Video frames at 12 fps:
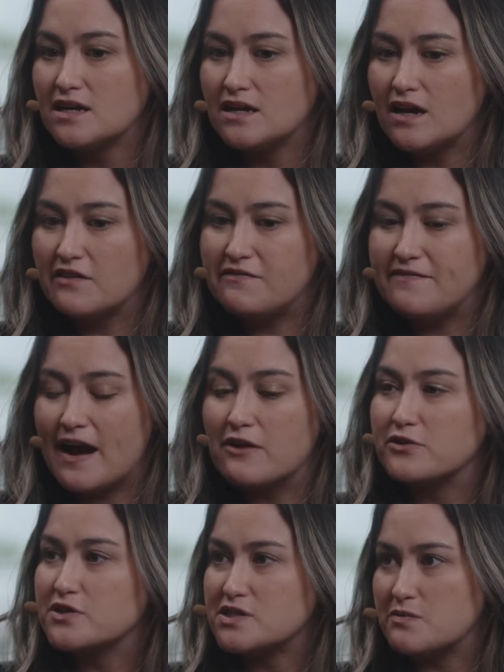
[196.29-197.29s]
a
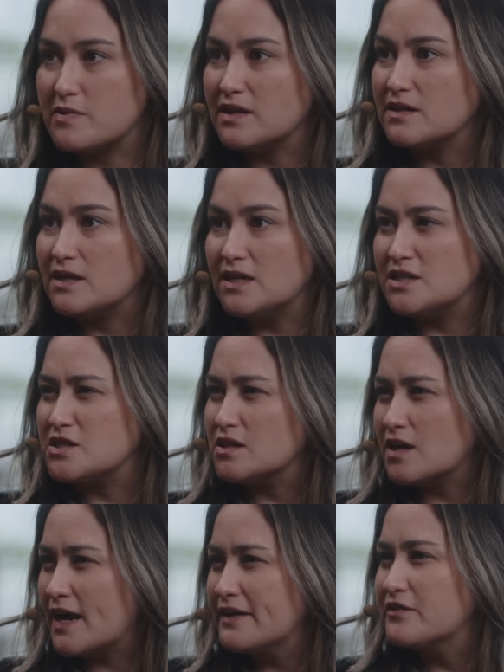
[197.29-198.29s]
founder's ability
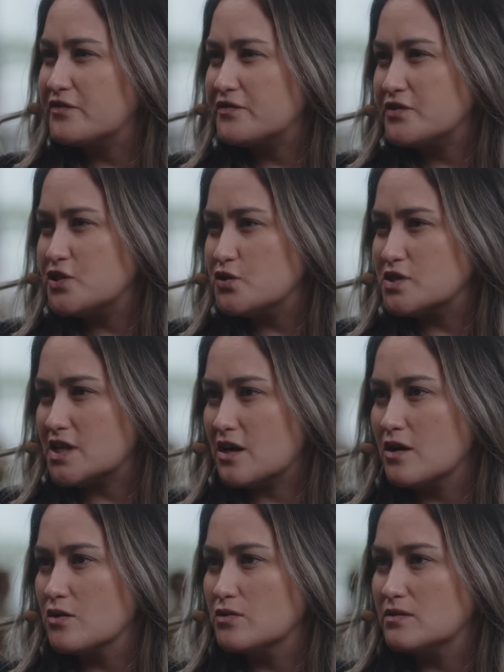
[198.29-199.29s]
to kind of choose
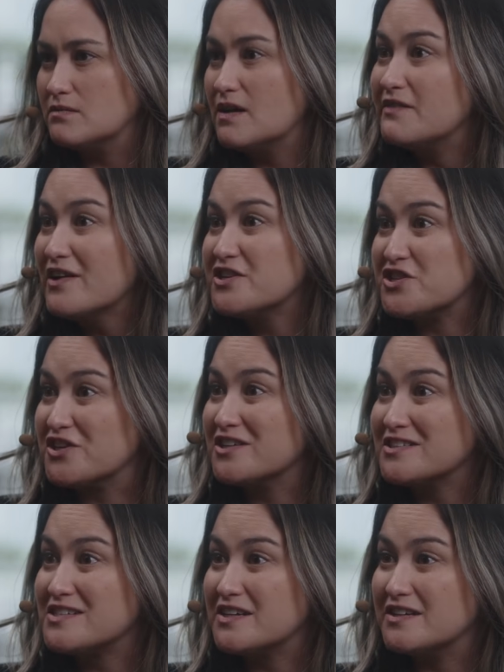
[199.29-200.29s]
their own
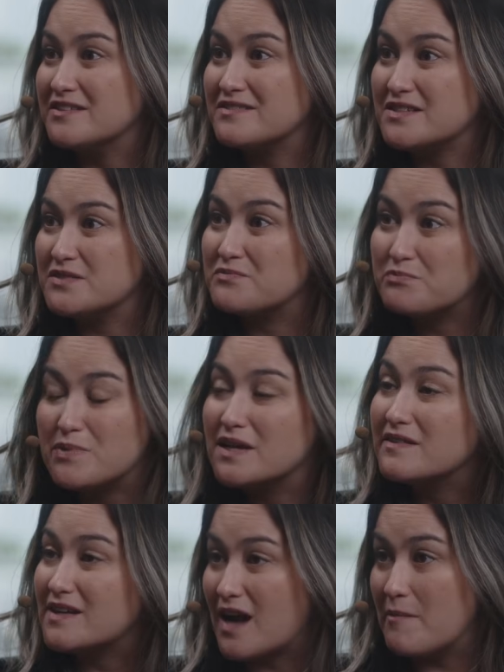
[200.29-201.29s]
adventure, to
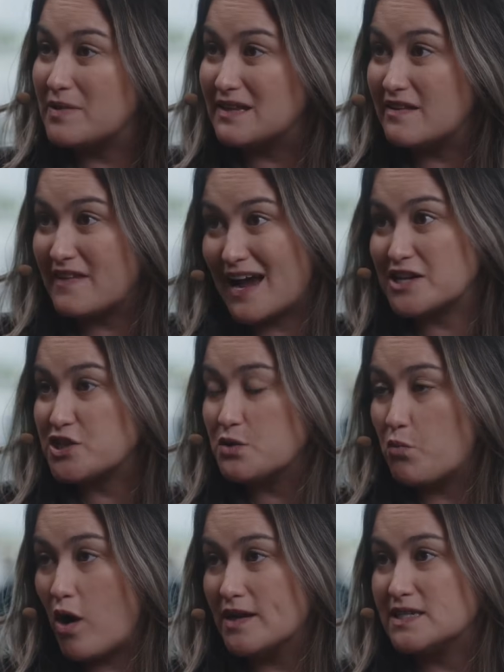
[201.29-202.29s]
build the company that they actually
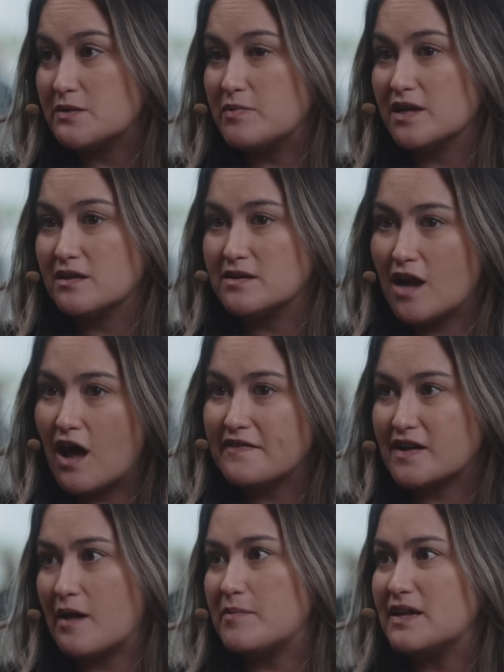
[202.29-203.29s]
wanted to build, not
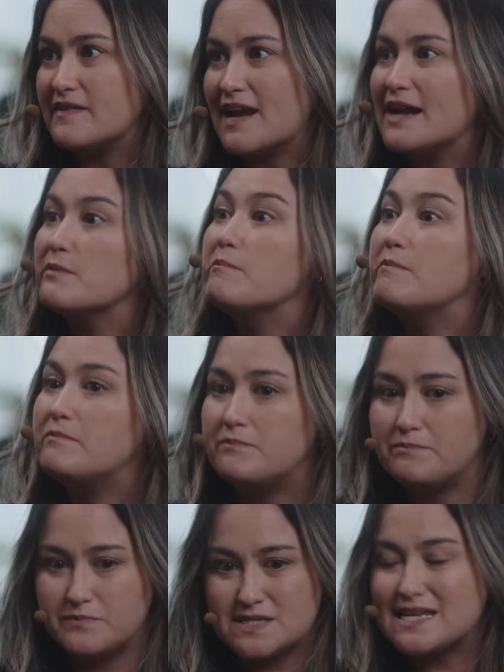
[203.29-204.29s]
the company that had to
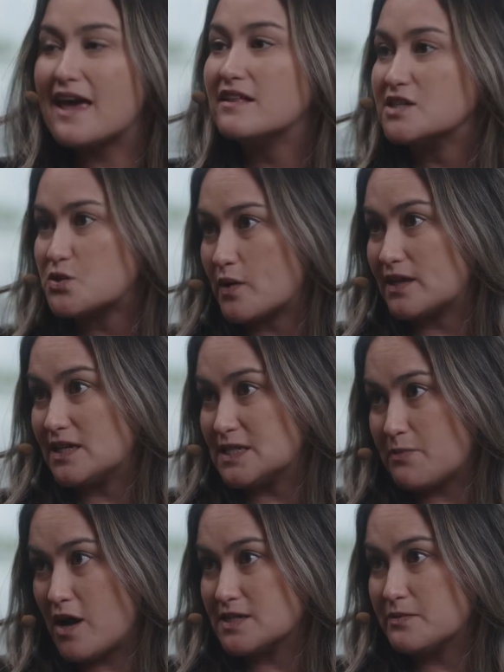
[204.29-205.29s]
scale as quickly
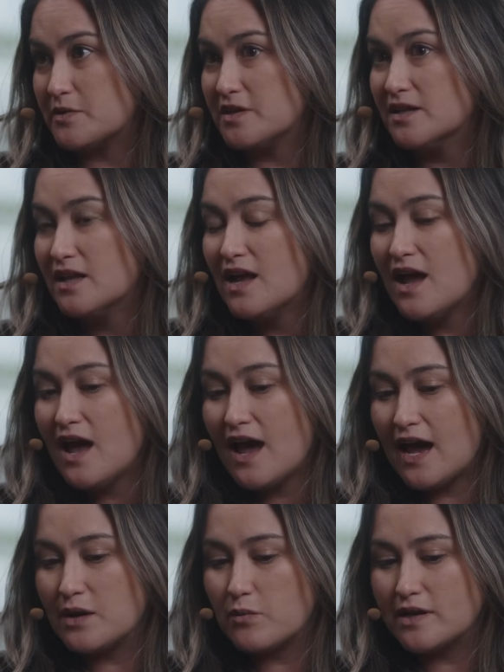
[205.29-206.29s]
as possible.
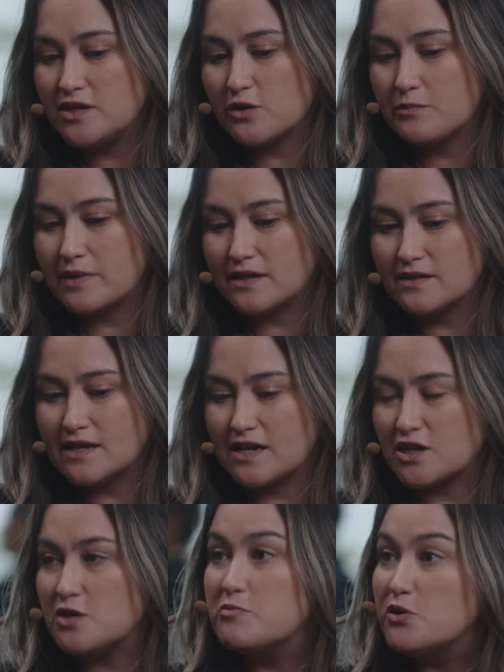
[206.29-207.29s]
And when you're building
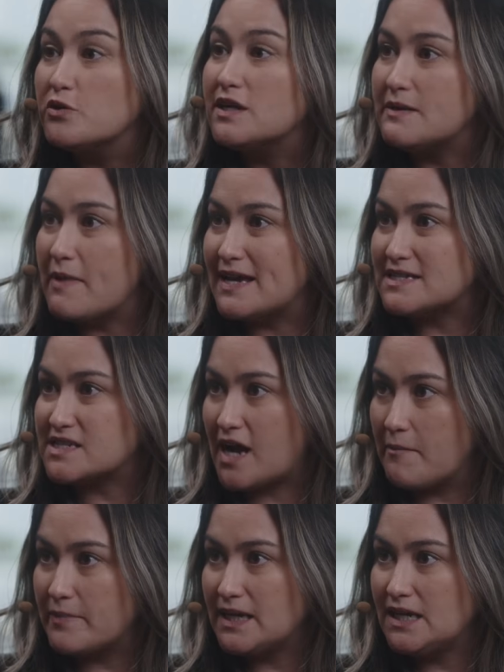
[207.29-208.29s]
a community-based
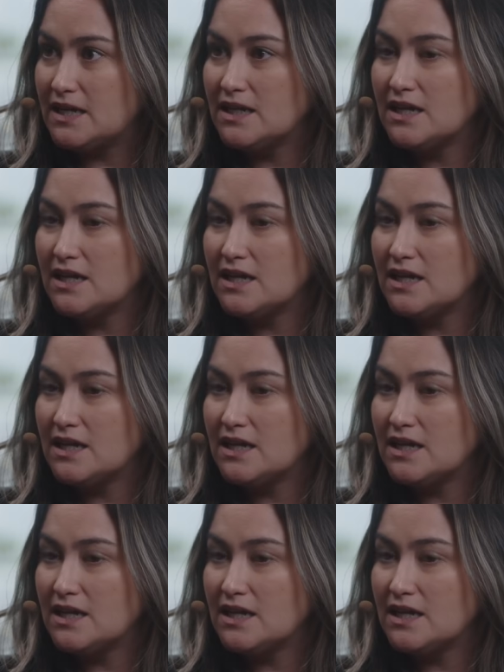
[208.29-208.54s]
company,